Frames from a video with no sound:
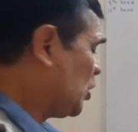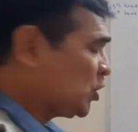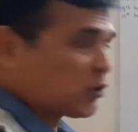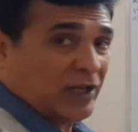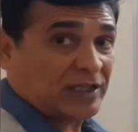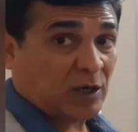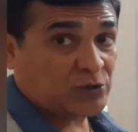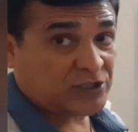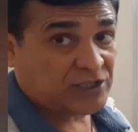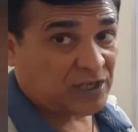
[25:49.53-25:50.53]
12th
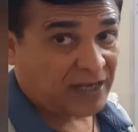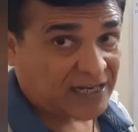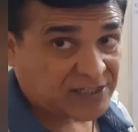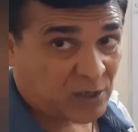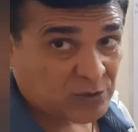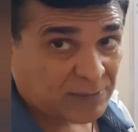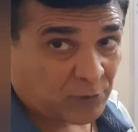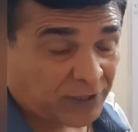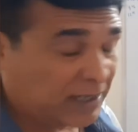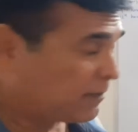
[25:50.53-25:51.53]
house, this is the last house I'm
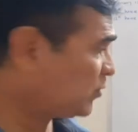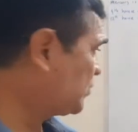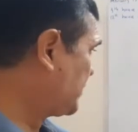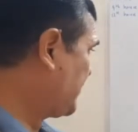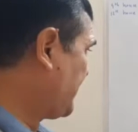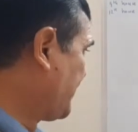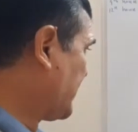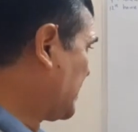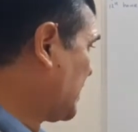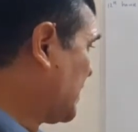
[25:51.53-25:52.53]
talking about.
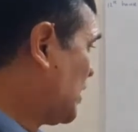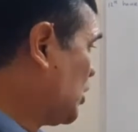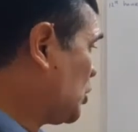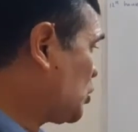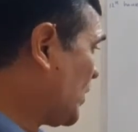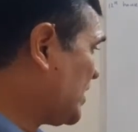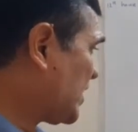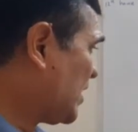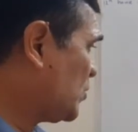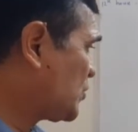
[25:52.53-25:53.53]
12th
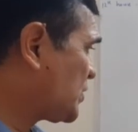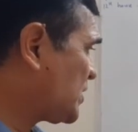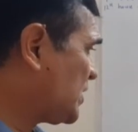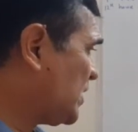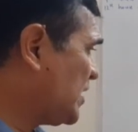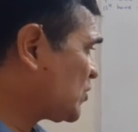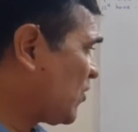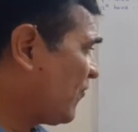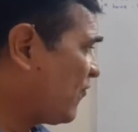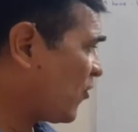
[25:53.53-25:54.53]
house is
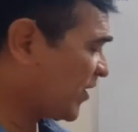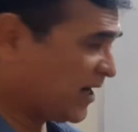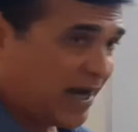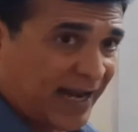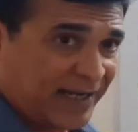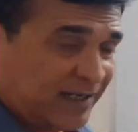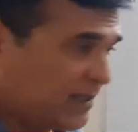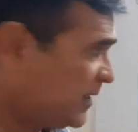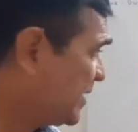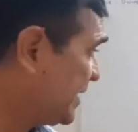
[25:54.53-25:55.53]
of foreign land,
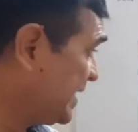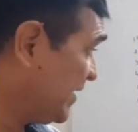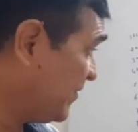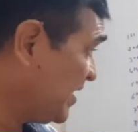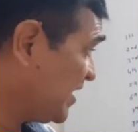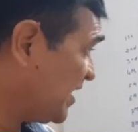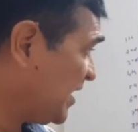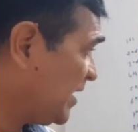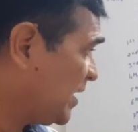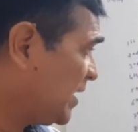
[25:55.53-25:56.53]

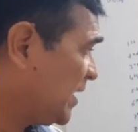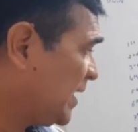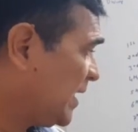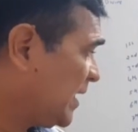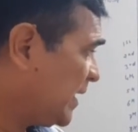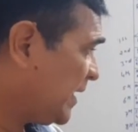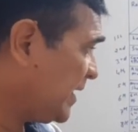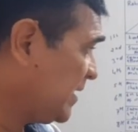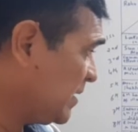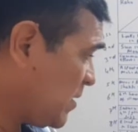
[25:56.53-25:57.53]
divinity
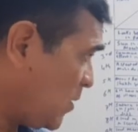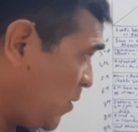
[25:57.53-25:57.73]
in